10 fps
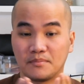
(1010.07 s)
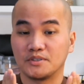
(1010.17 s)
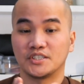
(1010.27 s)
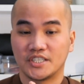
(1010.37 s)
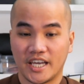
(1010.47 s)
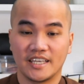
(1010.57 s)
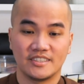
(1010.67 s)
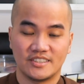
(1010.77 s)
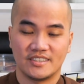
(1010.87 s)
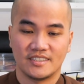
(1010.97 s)

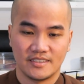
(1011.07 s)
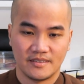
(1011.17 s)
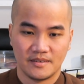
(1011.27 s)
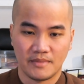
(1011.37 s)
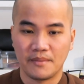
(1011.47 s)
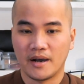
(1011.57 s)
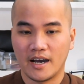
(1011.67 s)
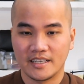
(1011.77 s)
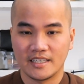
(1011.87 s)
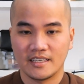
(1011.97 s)
appreciate my
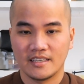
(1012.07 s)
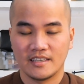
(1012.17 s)
body